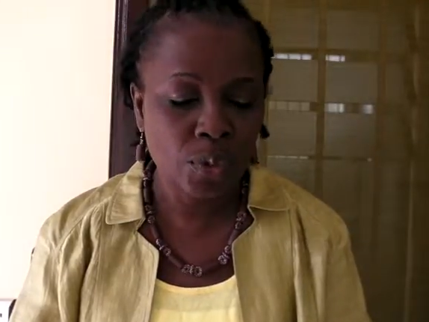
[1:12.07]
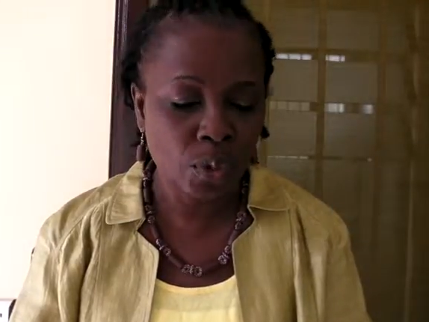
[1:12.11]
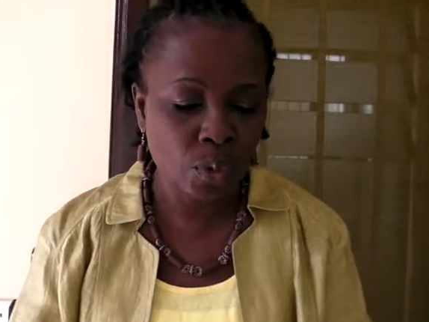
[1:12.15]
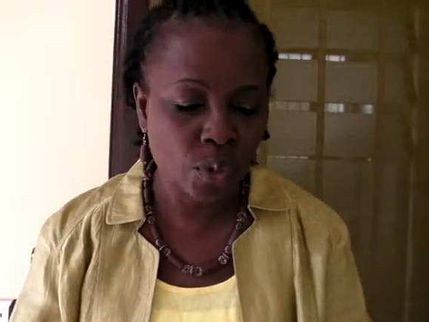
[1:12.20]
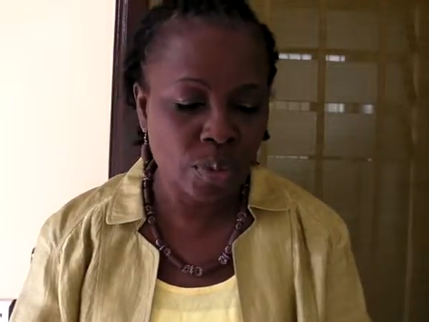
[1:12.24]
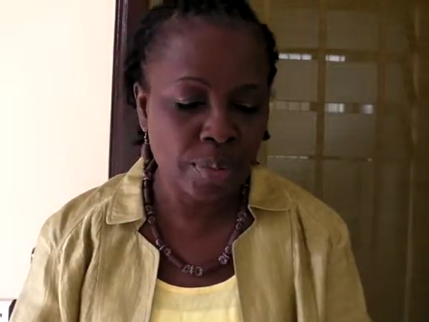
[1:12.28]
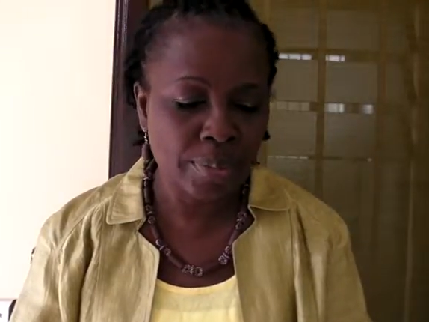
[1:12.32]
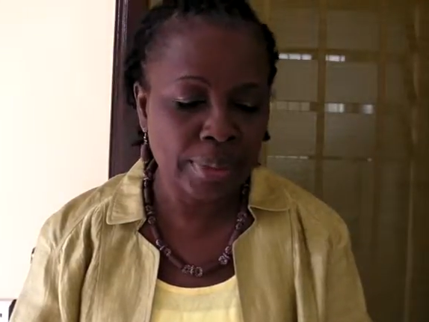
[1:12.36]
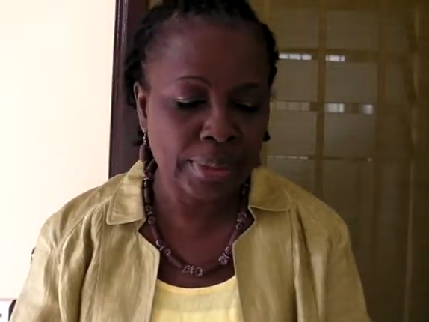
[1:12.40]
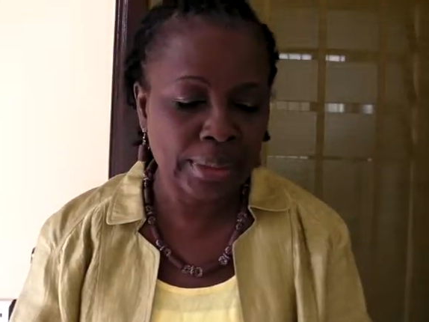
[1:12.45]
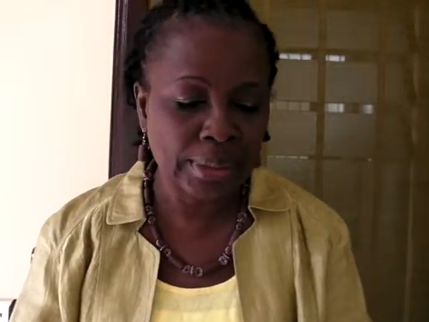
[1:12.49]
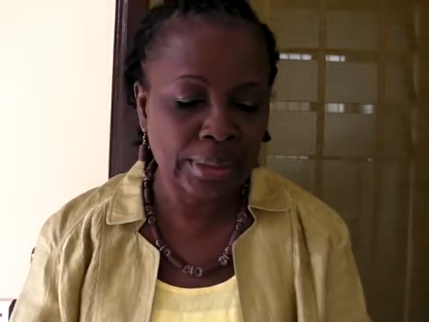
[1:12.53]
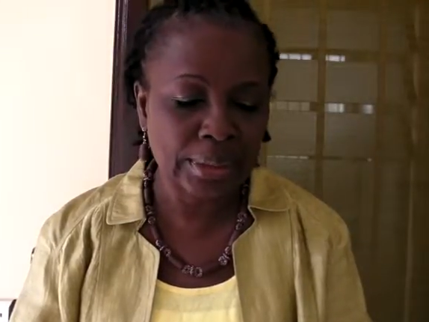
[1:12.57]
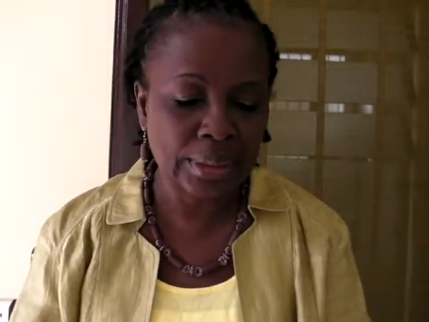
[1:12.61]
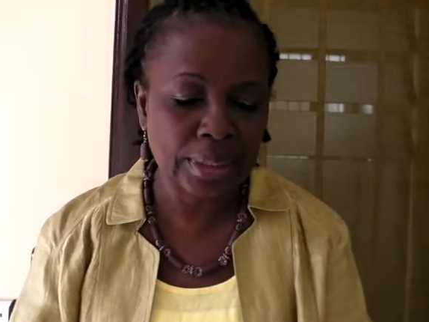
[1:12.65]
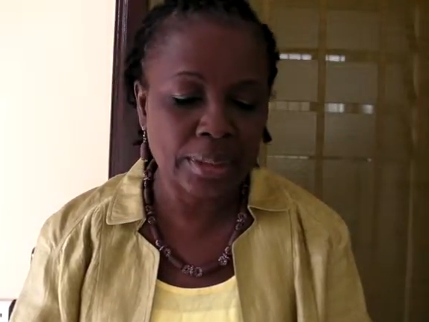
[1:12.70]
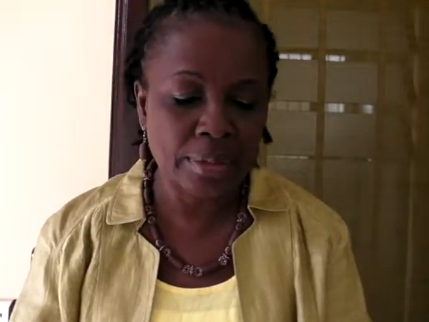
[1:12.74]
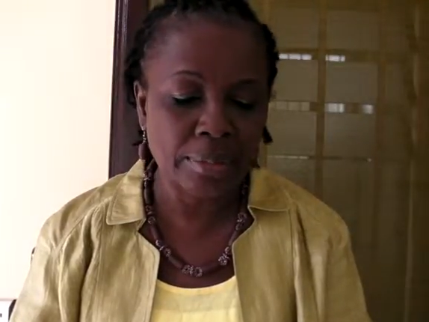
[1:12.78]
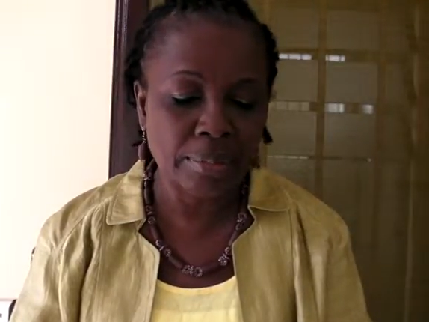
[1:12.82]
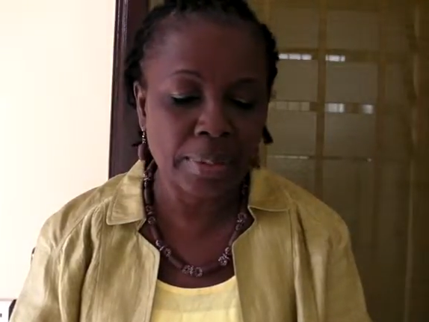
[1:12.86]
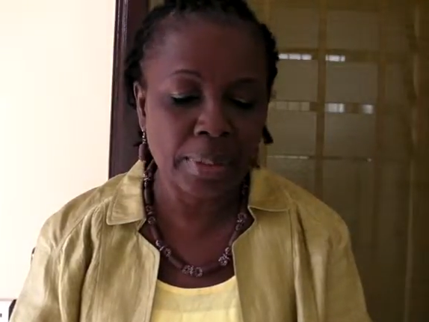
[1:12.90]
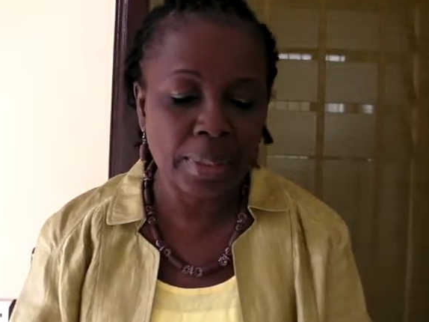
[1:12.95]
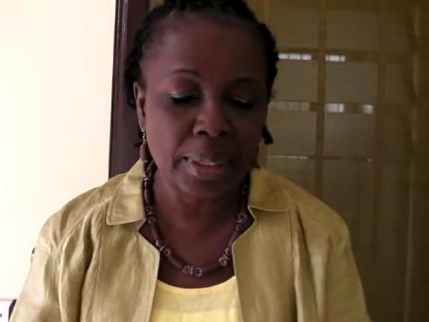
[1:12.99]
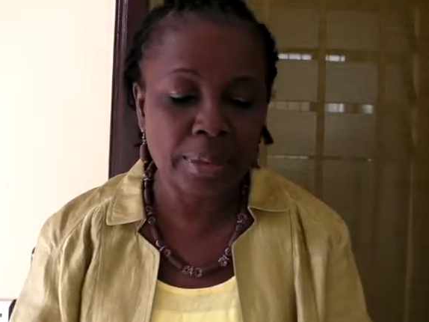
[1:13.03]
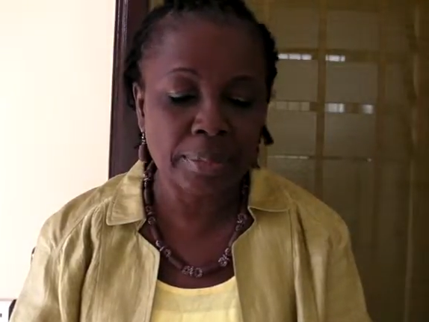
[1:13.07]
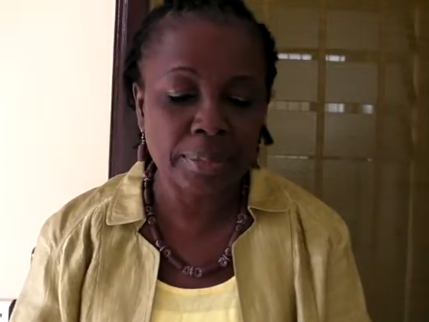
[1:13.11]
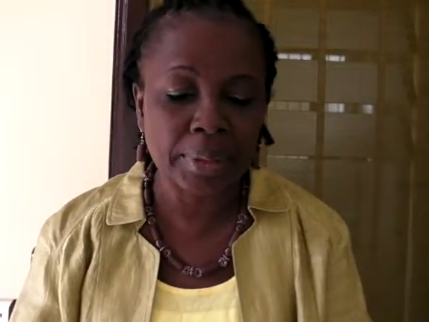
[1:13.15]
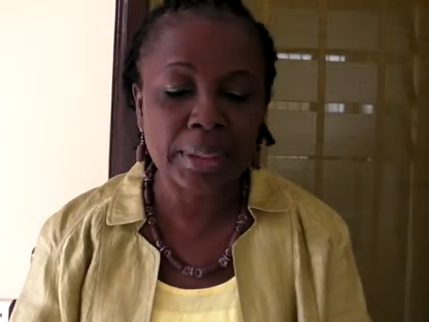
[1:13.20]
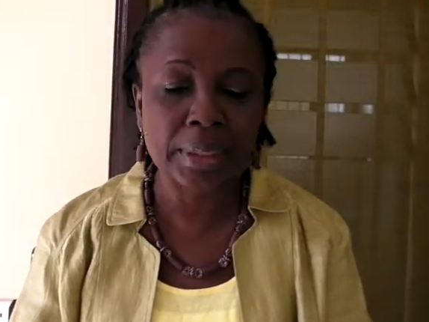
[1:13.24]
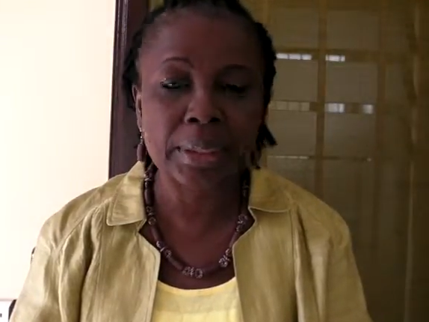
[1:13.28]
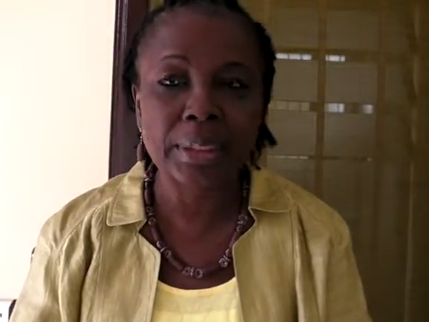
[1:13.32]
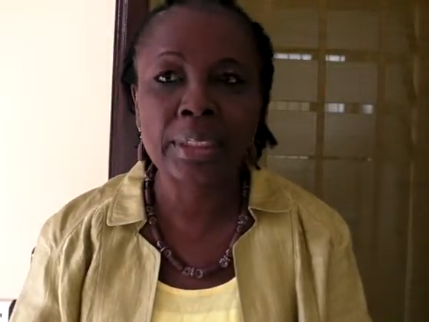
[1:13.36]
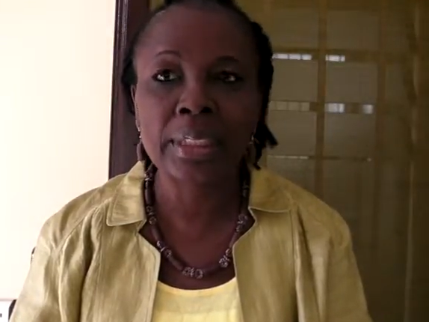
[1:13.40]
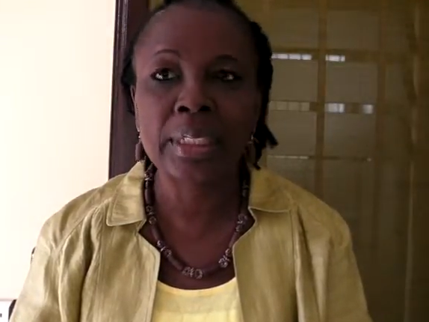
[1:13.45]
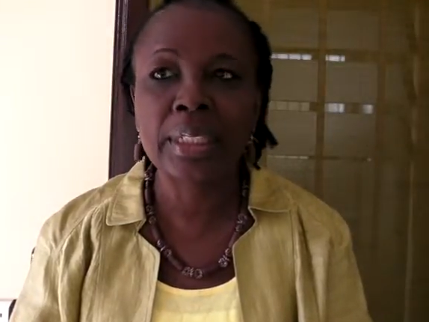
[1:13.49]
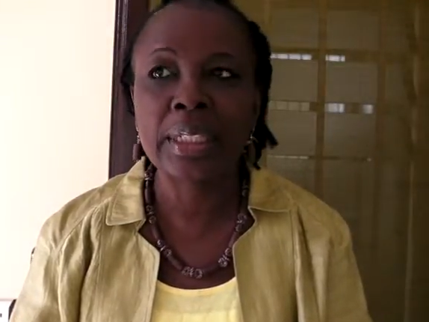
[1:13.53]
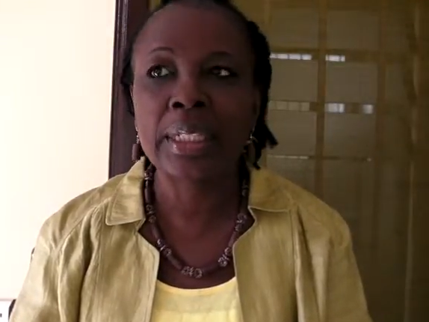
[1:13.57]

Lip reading: women's empowerment.